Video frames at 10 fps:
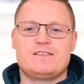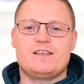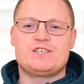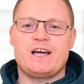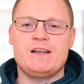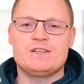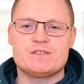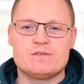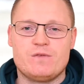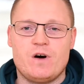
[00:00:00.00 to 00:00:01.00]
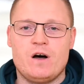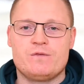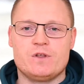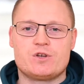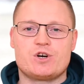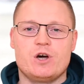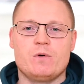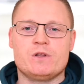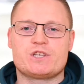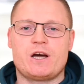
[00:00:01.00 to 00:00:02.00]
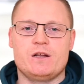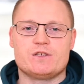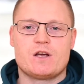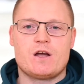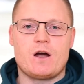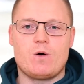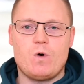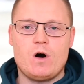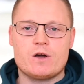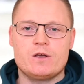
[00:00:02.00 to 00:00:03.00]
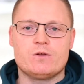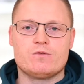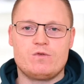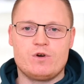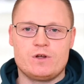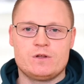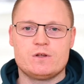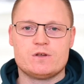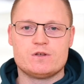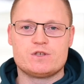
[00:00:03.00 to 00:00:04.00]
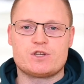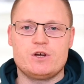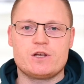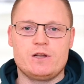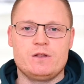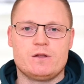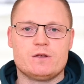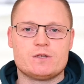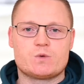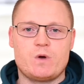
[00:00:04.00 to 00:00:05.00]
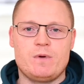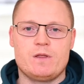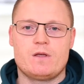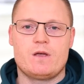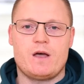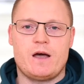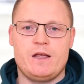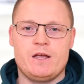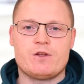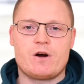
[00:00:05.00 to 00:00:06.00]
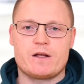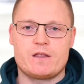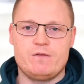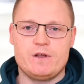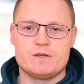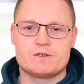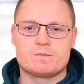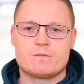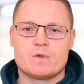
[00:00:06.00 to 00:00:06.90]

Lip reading: The challenges involved in Try One Challenge are walking, running, cycling, swimming and indoor activities.